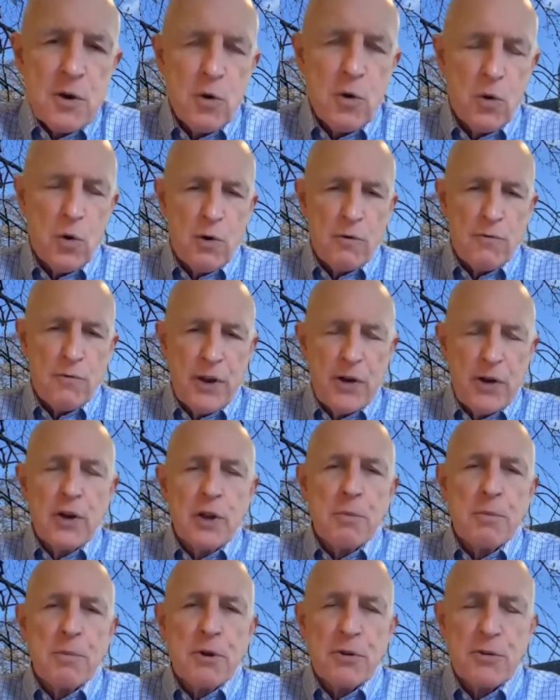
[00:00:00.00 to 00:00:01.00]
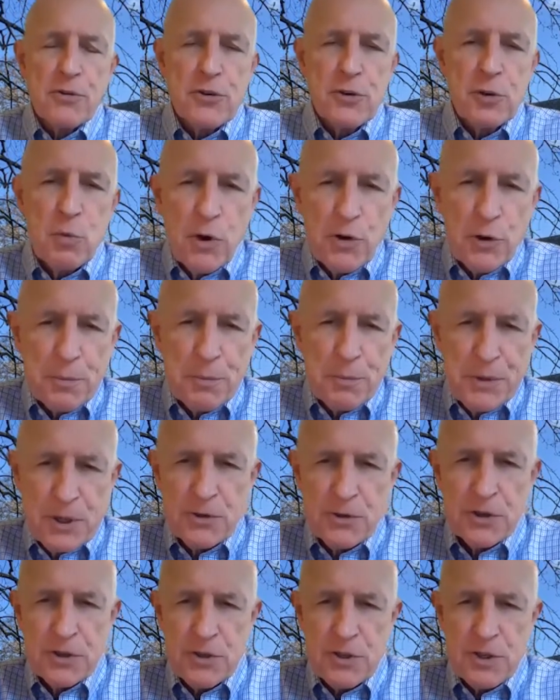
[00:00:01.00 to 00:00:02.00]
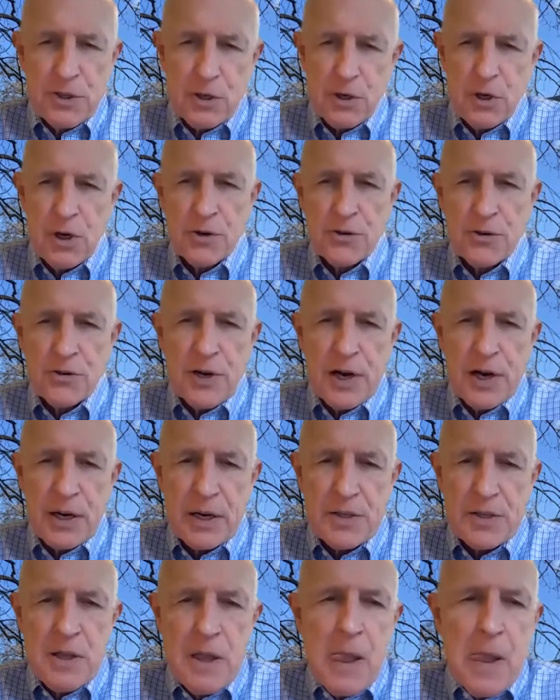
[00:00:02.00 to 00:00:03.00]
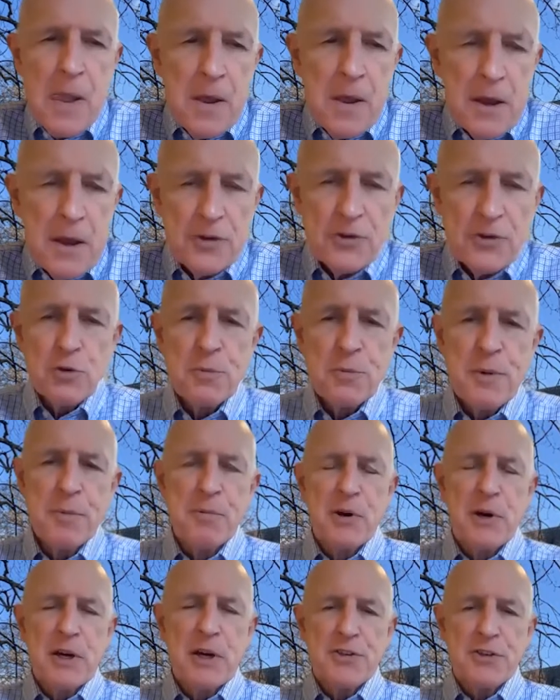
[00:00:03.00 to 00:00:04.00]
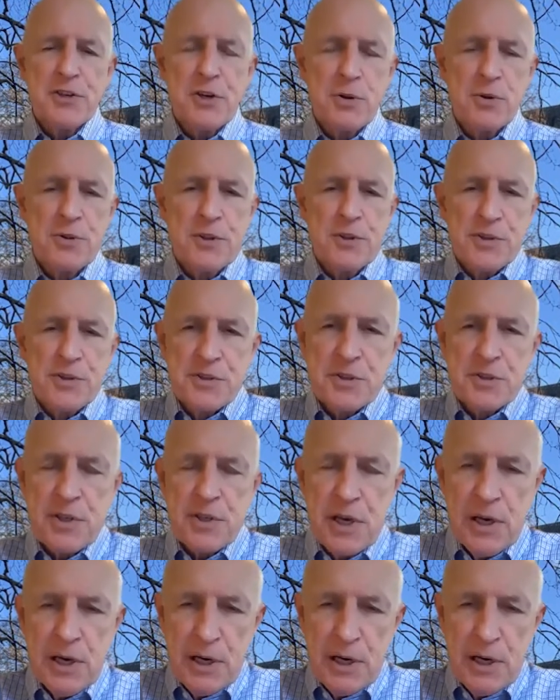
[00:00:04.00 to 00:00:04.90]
or variables you want to build into the contract. And you remember I showed this